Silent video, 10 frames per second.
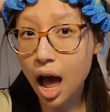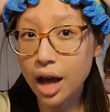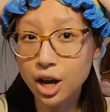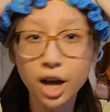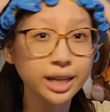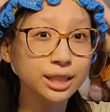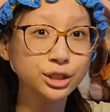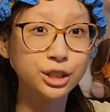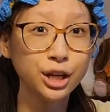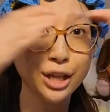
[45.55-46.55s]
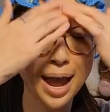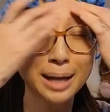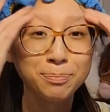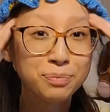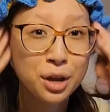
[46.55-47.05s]
I got into
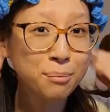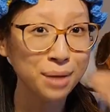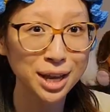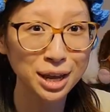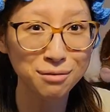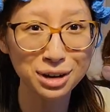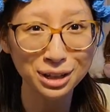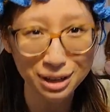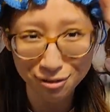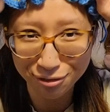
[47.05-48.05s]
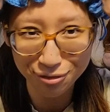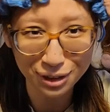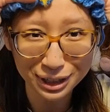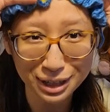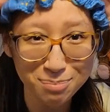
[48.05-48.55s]
like making really
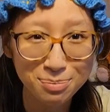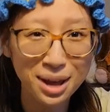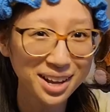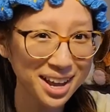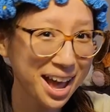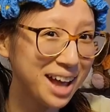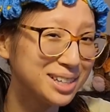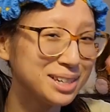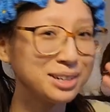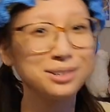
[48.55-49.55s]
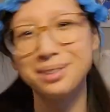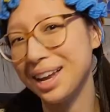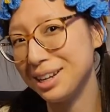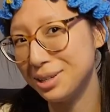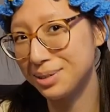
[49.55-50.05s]
frilly bucket hats out of
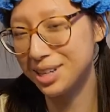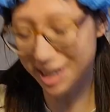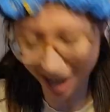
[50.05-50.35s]
granny squares.